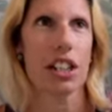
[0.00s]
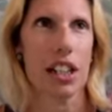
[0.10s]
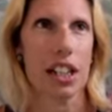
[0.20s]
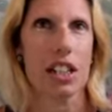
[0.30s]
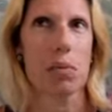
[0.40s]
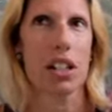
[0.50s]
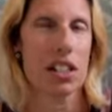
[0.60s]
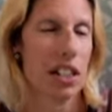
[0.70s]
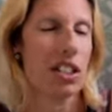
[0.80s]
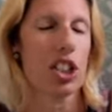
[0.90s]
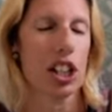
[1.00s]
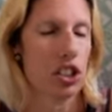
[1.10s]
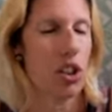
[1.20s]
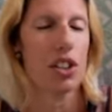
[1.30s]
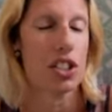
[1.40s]
things because things
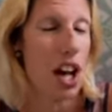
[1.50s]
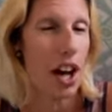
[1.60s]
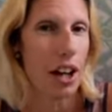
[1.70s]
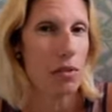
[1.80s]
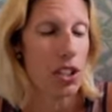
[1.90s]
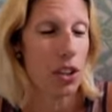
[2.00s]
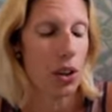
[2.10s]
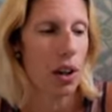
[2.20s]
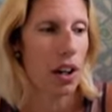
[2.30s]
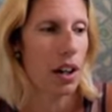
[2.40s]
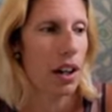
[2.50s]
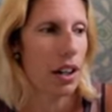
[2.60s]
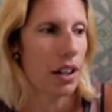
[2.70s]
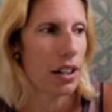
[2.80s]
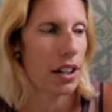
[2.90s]
change all the time too,
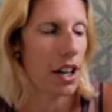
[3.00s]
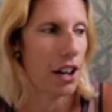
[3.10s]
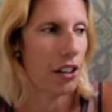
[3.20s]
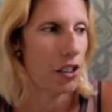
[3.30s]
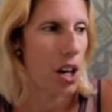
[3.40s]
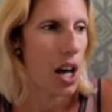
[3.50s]
you know?